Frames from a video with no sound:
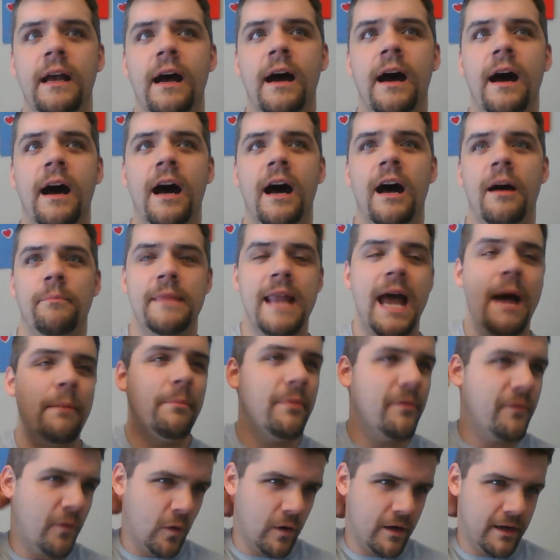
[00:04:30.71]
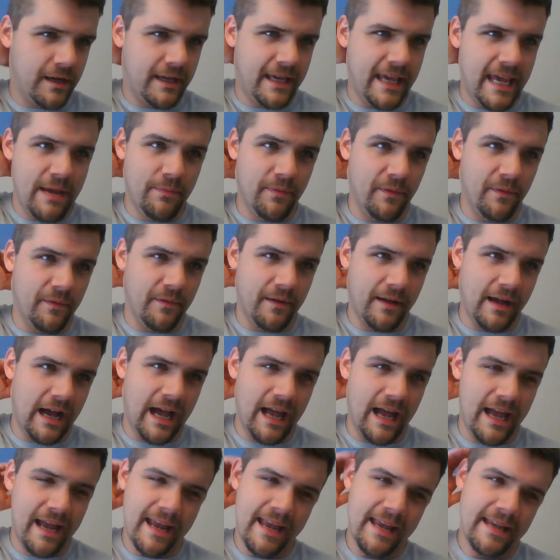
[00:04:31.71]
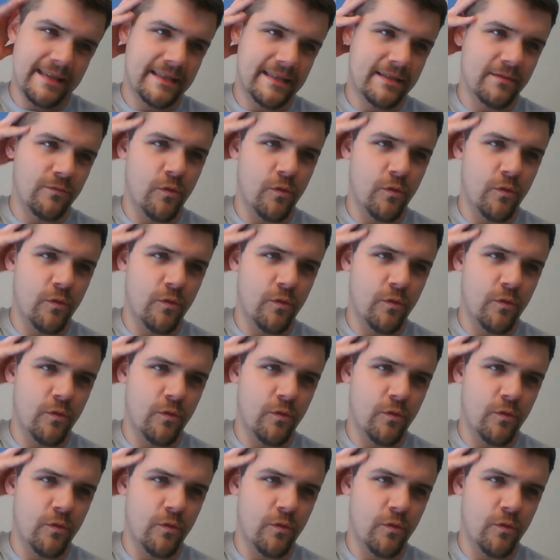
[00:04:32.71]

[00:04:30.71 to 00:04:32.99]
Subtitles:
Not before he is